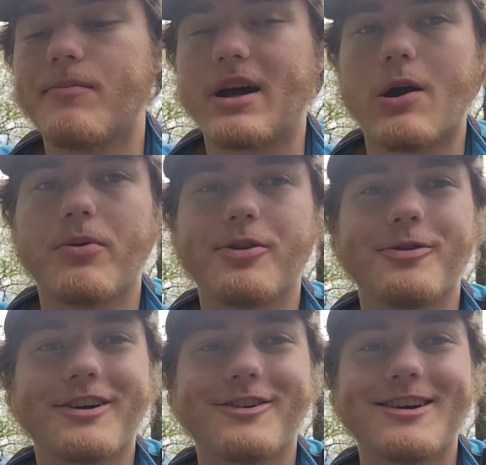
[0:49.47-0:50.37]
Like I went through
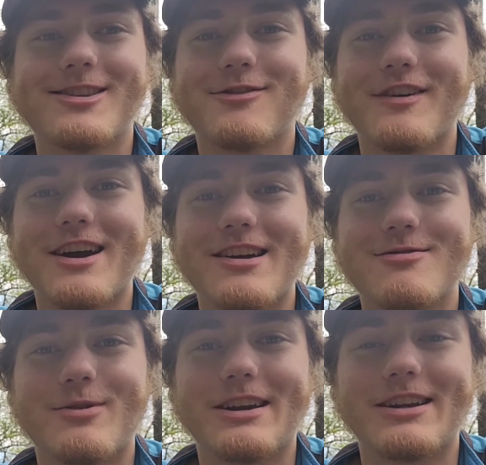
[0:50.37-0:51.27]
a grits phase
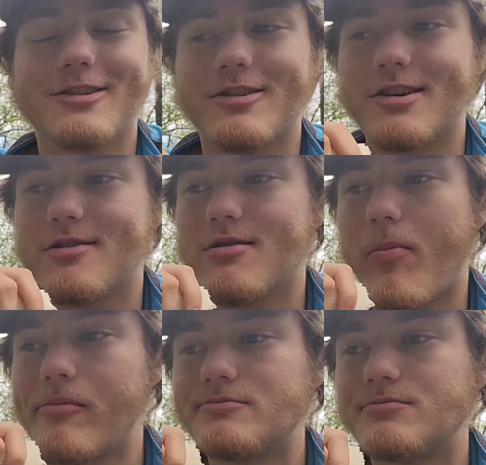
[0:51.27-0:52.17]
where I did grits,
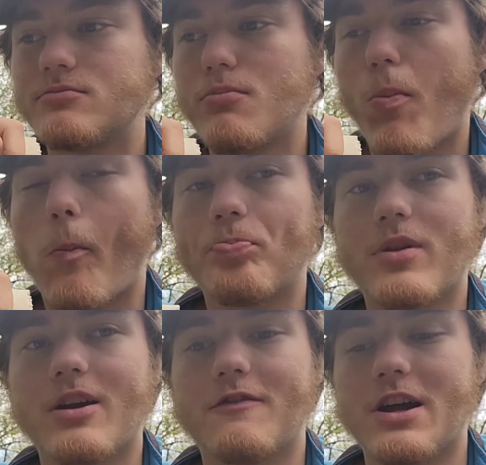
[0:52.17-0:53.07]

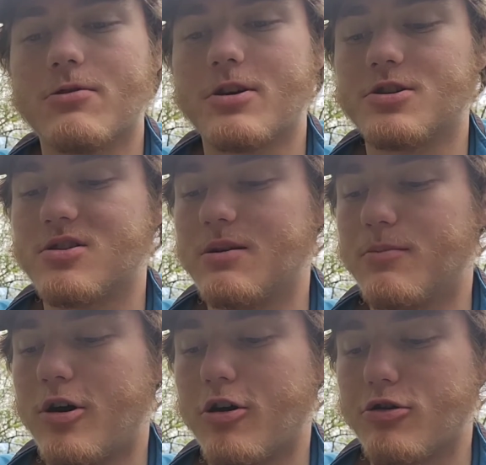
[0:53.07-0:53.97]
and a phase where I just eat
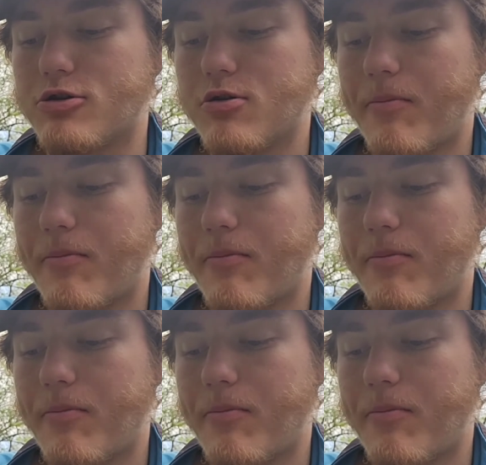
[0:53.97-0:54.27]
bars.